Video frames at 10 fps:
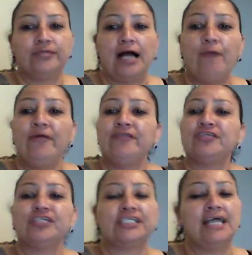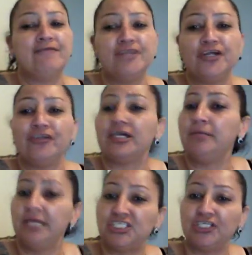I went to the governor, the
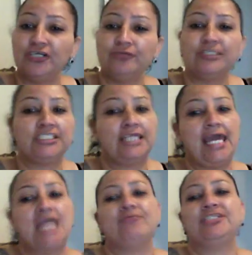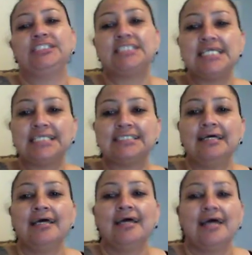commissioner, Region 8, Region 6.
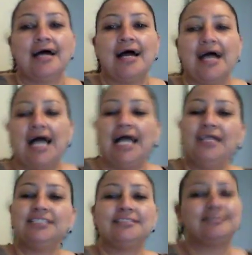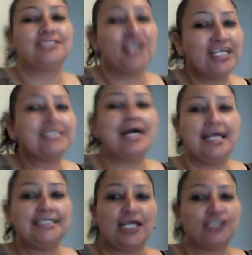I took it as high
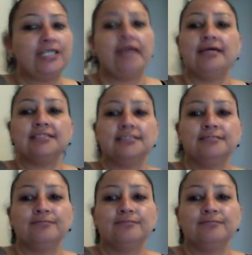as I could take it.